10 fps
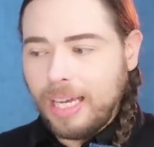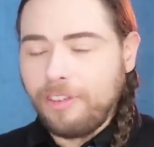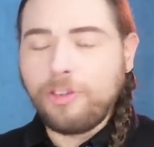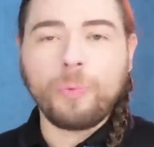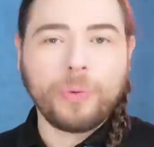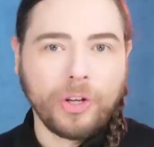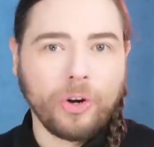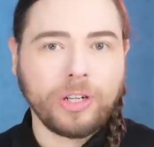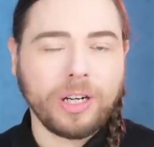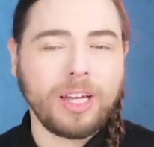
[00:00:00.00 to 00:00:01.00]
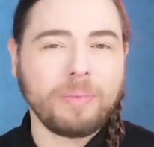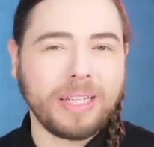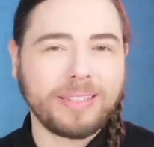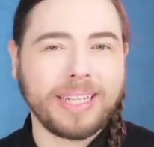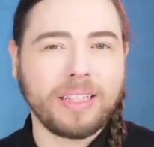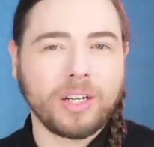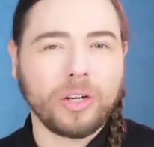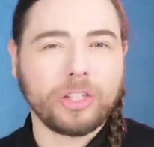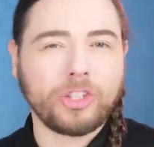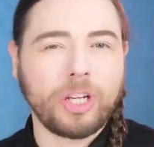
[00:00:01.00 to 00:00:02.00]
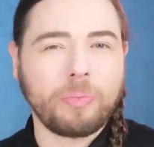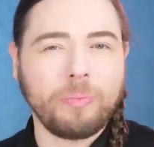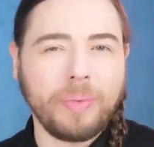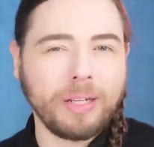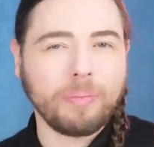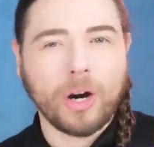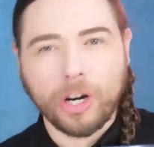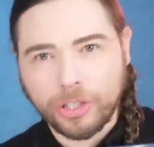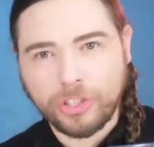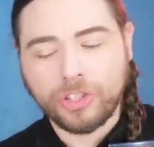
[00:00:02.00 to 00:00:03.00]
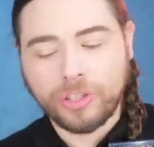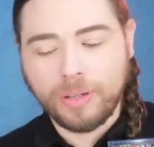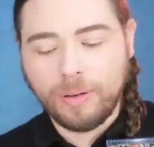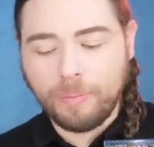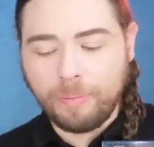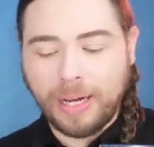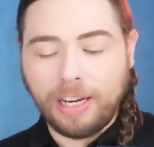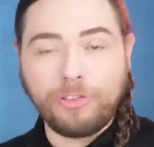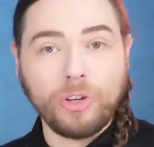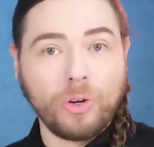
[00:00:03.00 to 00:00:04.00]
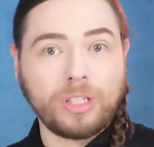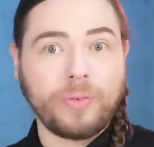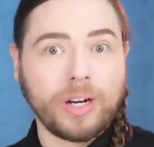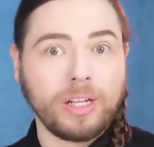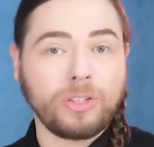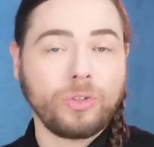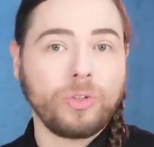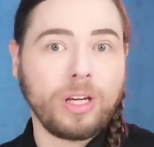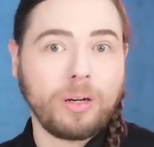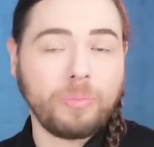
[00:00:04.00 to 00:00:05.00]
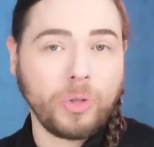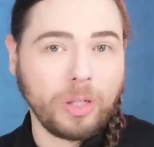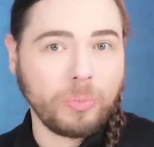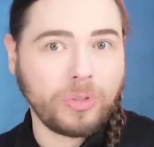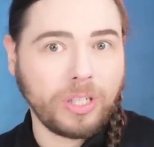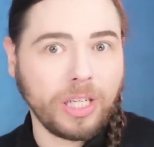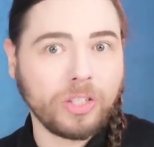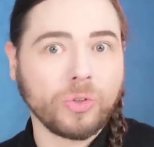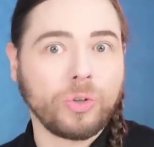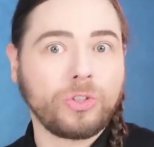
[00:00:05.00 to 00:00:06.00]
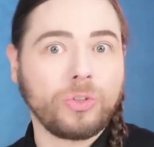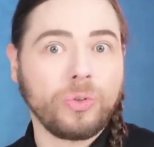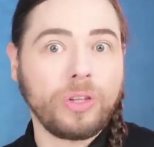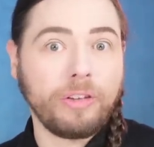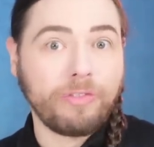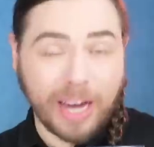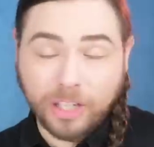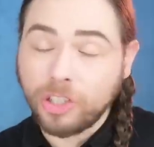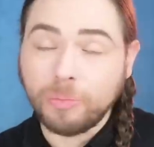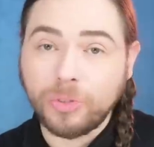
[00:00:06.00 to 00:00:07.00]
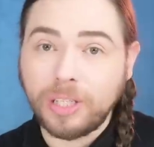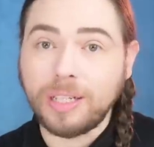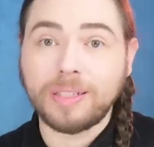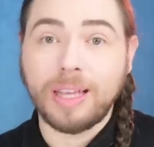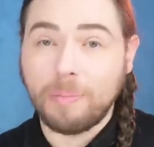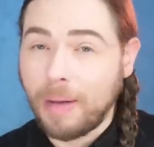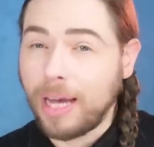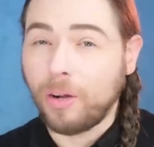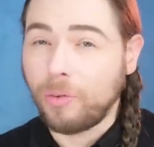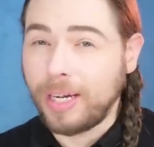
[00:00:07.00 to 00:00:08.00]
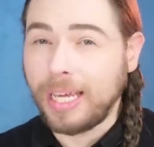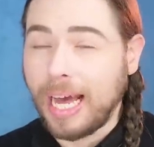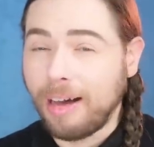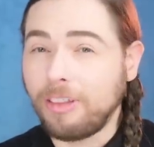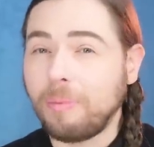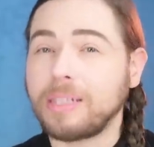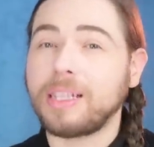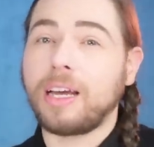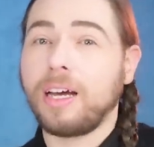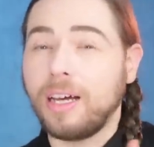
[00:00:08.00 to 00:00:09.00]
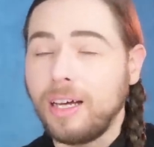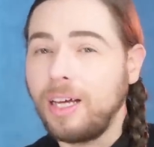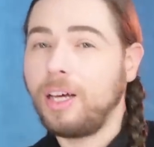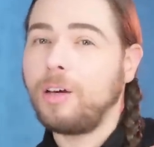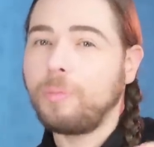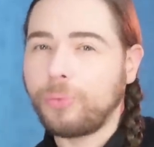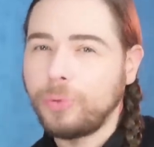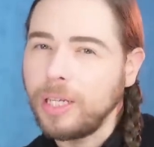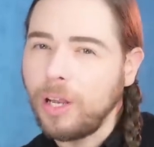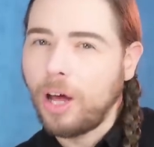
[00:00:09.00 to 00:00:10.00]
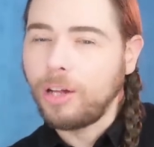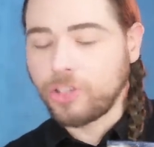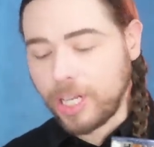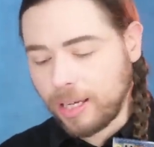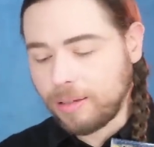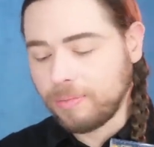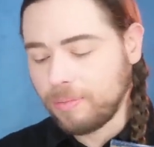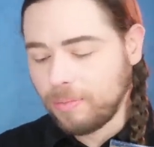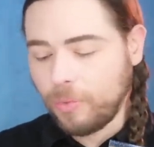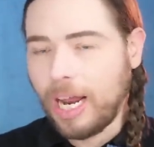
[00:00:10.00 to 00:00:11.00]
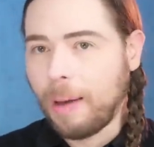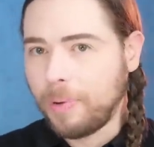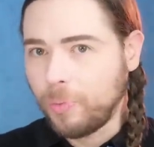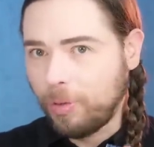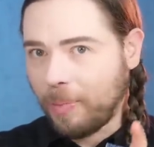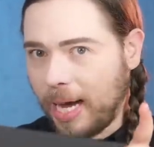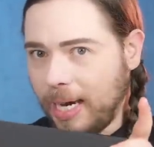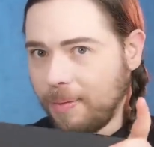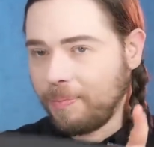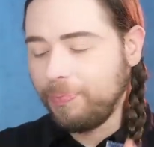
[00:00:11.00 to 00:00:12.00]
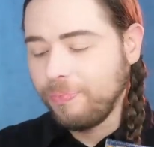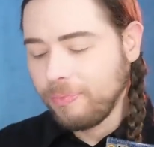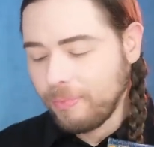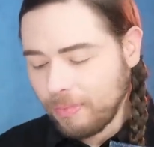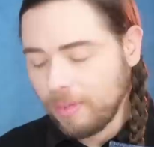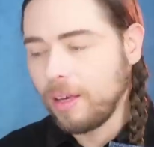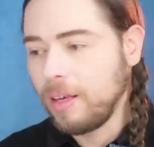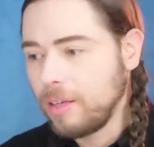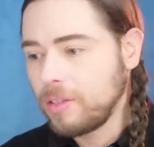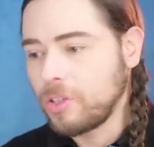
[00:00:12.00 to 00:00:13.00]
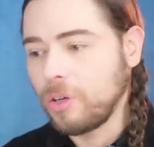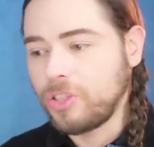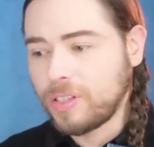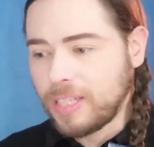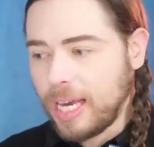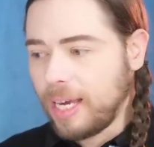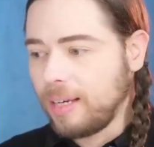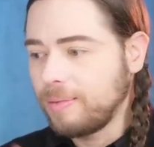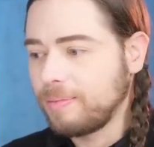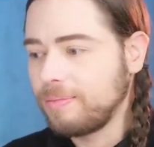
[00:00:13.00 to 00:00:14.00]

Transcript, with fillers: If you pre-order them, they say that they're going to ship mid-March. But if you go directly to the beauty boutiques or to the fashion boutiques, they might already have them as like a pre-launch, like what happened with mine. So just saying,